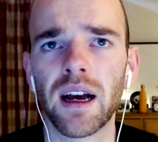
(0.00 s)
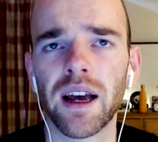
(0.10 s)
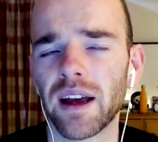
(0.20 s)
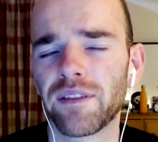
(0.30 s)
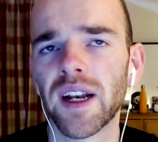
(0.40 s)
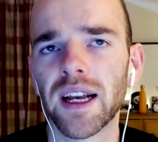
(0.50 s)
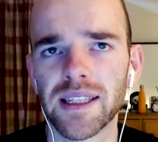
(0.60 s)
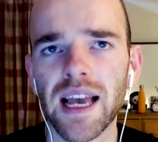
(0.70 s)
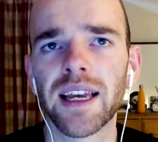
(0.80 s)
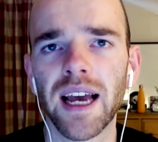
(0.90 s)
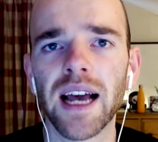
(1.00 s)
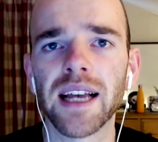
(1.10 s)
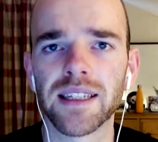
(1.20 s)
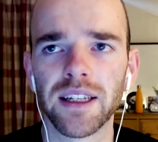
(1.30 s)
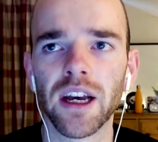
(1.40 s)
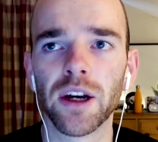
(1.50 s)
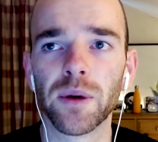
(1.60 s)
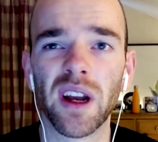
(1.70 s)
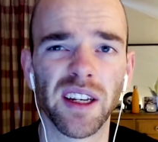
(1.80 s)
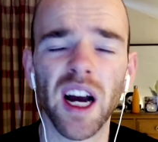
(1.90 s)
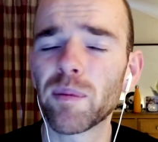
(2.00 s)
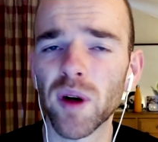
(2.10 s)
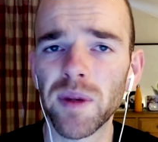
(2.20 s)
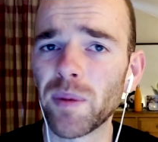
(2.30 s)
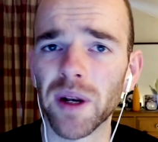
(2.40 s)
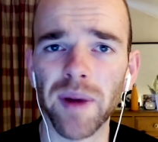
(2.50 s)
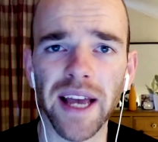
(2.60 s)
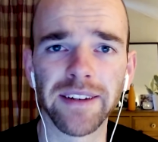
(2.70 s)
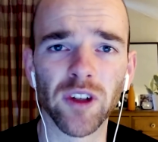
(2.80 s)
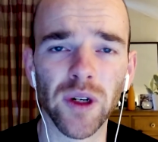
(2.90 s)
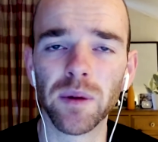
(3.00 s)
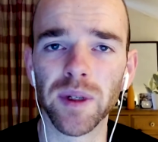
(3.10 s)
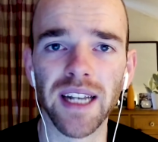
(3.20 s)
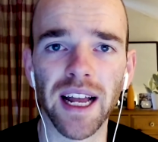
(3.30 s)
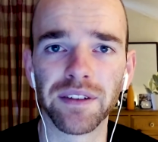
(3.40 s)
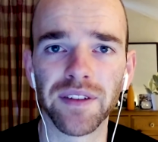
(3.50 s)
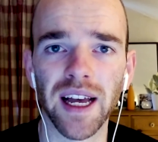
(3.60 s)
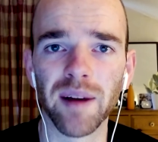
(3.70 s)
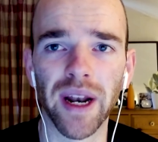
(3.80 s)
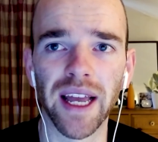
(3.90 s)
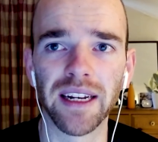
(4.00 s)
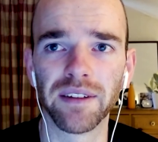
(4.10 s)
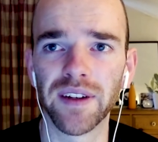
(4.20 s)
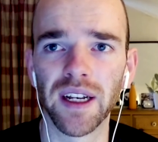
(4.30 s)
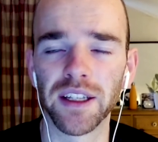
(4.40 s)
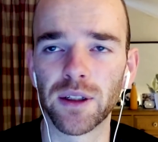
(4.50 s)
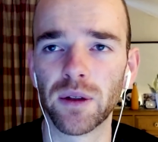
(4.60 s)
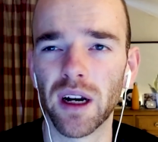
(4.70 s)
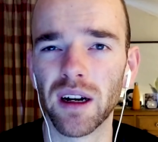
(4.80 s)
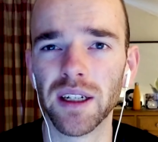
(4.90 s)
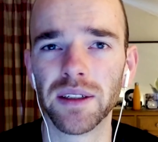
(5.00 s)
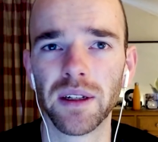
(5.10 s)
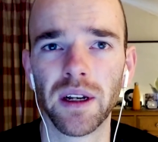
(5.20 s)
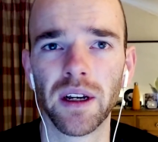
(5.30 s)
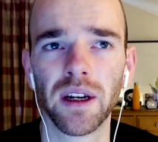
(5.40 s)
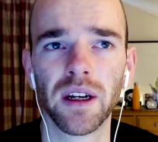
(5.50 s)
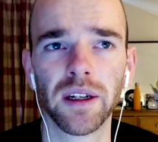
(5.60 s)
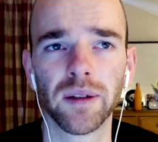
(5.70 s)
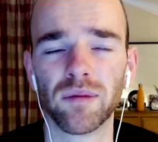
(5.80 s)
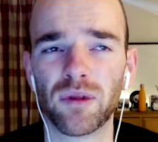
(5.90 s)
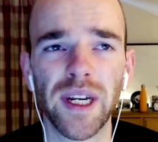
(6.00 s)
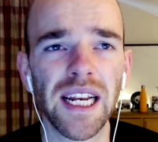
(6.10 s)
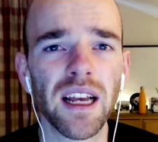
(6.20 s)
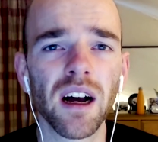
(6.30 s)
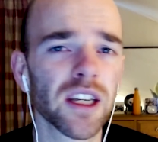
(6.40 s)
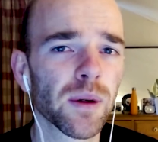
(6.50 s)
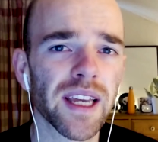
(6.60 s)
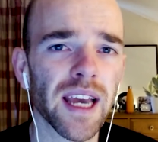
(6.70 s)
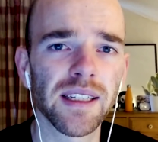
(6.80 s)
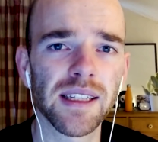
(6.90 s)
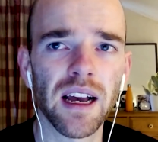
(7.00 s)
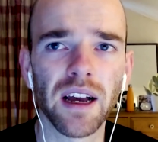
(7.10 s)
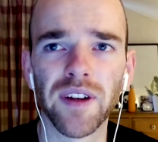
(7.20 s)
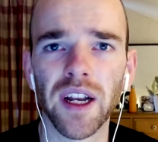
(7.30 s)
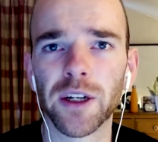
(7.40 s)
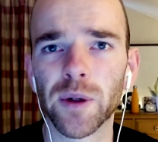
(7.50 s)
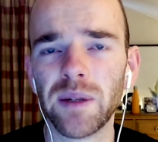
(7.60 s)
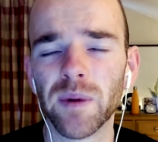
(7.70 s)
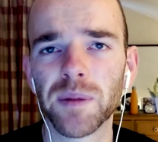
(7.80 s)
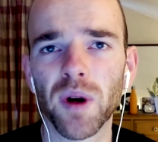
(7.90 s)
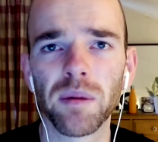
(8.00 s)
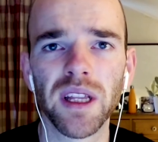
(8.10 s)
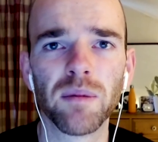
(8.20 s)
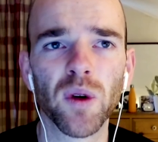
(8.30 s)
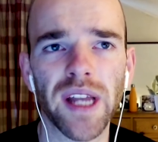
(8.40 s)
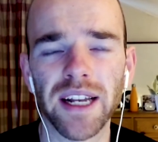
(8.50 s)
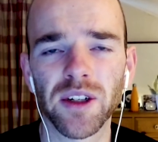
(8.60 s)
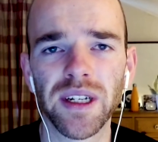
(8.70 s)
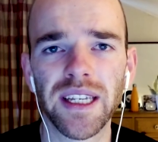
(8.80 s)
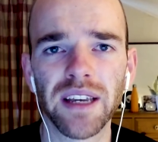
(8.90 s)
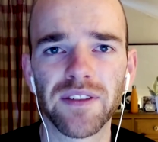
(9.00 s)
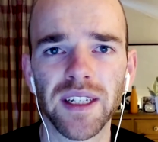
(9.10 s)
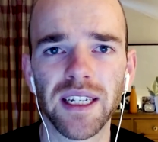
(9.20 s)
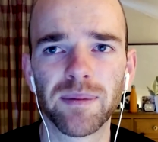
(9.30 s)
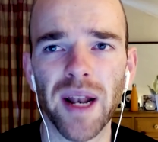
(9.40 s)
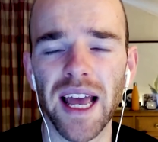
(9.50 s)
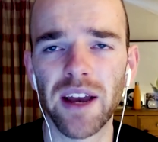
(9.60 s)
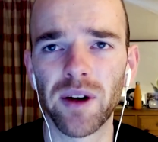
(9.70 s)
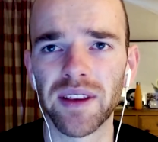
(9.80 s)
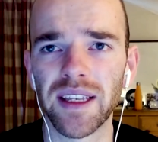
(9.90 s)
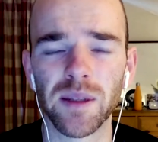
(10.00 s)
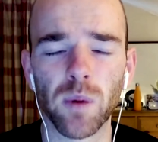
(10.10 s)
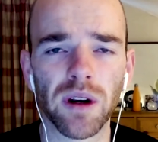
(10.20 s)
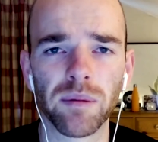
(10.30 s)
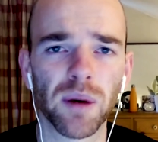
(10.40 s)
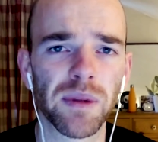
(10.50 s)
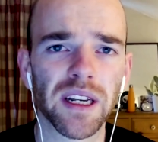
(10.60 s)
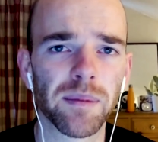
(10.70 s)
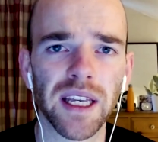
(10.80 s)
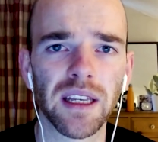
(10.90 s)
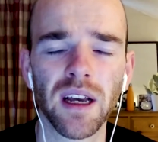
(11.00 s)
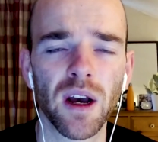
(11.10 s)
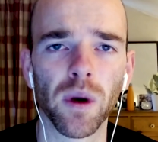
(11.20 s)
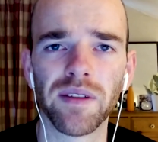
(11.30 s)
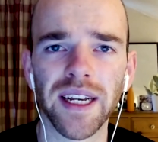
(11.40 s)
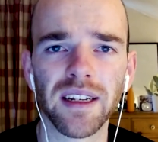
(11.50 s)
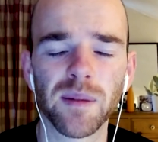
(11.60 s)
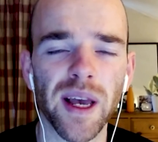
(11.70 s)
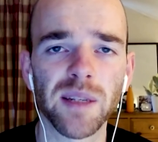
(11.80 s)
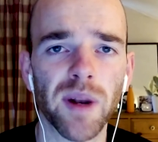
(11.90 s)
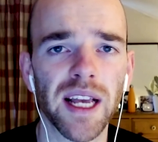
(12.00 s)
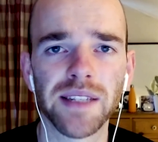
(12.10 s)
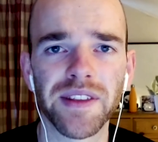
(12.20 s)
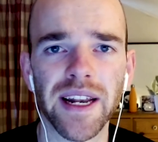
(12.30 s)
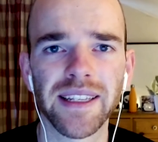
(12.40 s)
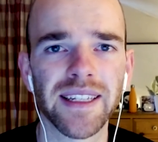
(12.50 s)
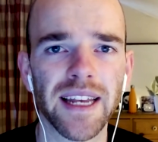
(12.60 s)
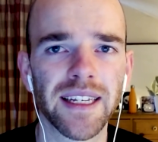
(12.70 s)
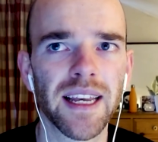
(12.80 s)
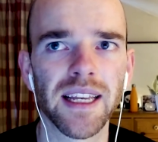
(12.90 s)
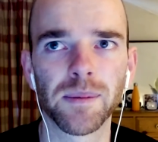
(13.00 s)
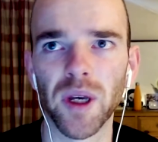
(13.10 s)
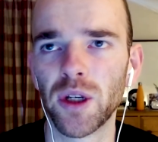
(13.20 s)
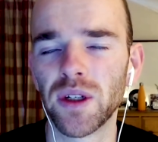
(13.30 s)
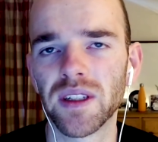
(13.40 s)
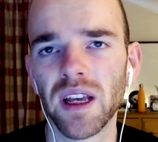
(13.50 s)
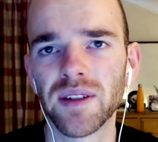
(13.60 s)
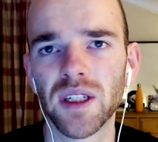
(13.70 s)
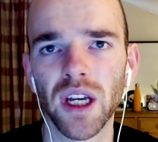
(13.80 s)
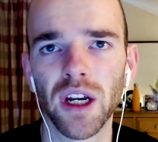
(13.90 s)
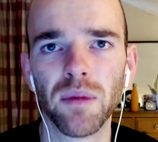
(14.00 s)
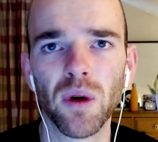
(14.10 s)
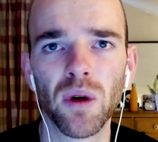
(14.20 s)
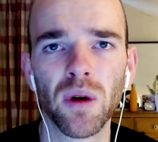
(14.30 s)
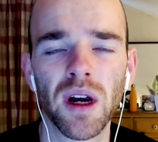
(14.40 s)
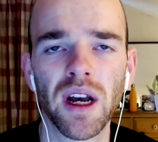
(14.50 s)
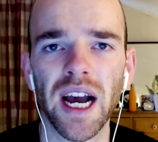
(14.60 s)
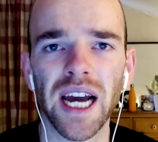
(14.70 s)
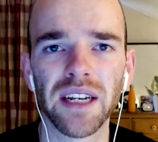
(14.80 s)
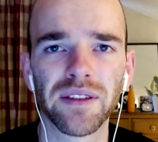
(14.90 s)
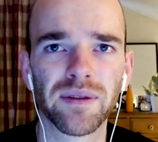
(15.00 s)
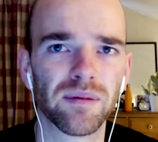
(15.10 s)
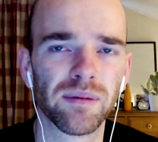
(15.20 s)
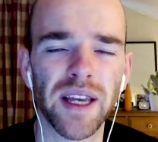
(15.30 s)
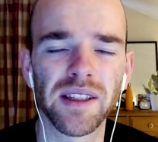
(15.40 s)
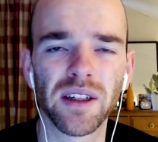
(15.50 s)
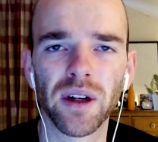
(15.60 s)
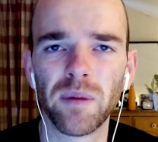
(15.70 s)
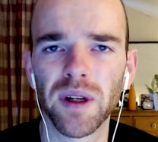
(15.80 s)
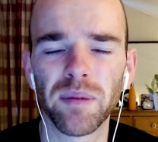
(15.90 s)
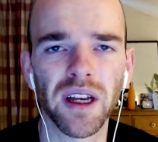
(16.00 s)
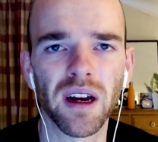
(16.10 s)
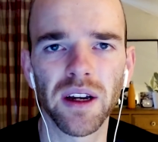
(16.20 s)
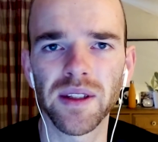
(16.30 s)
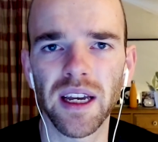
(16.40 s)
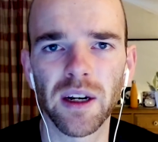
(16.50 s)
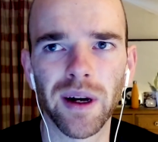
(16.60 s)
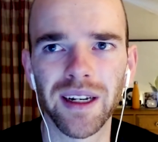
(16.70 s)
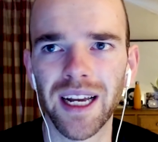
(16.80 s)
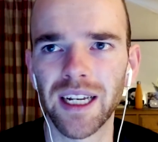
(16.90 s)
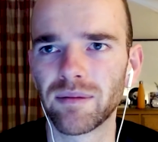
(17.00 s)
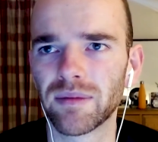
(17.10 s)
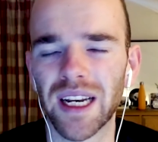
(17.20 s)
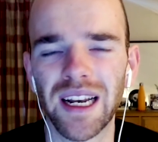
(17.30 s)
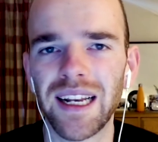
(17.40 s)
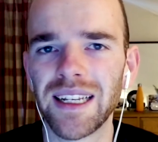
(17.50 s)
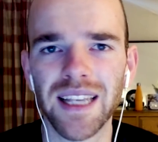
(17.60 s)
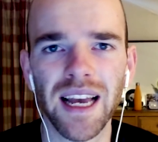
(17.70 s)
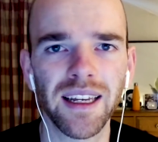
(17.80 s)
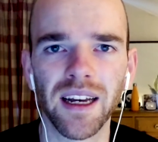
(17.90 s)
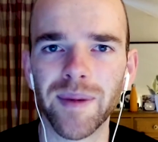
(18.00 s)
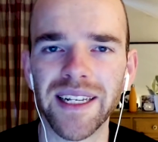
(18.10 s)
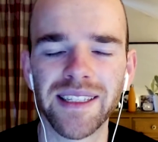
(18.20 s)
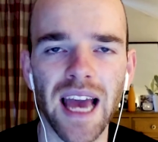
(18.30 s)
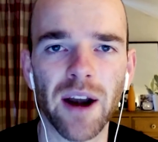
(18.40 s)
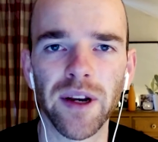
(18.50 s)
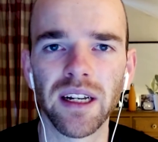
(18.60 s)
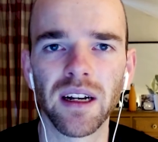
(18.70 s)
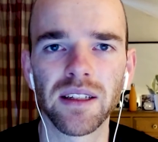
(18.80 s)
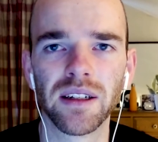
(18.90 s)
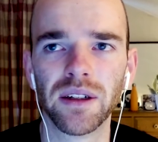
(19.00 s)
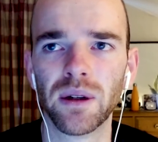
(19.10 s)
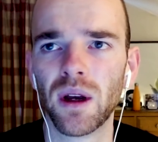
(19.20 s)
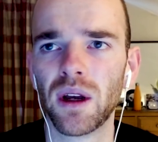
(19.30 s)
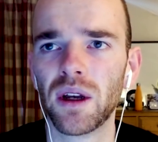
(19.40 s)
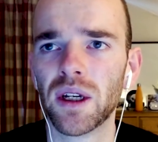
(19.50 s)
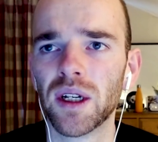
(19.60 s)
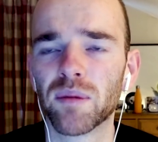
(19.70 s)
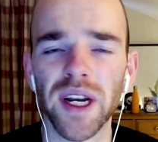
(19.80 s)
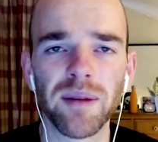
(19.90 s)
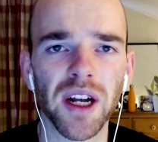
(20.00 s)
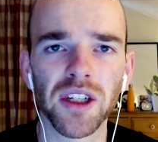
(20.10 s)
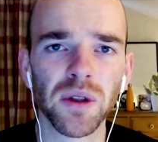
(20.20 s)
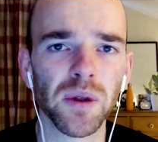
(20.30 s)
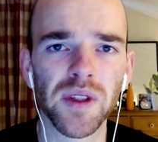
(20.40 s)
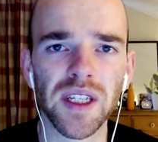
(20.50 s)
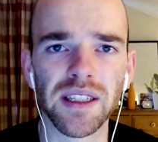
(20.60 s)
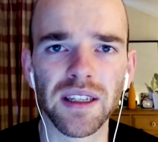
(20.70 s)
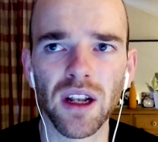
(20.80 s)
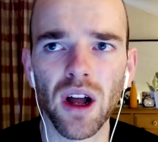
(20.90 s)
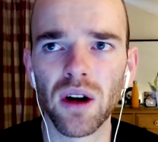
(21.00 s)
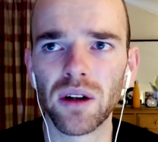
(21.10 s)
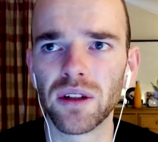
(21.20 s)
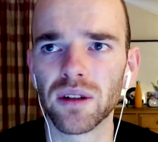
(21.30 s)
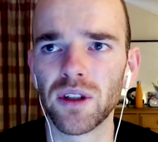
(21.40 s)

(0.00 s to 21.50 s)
I feel like Saka has to go, and I'd probably put him ahead of Greenwood now for that plane. I feel like you can't really argue against that. I feel like Greenwood's probably the more naturally gifted player, and I think he's probably going to be one of England's best players for the next 10 years. But who deserves to go more out of Mason Greenwood and Bukayo Saka right now? Clearly Saka. I mean, he's carried Arsenal pretty much all season long.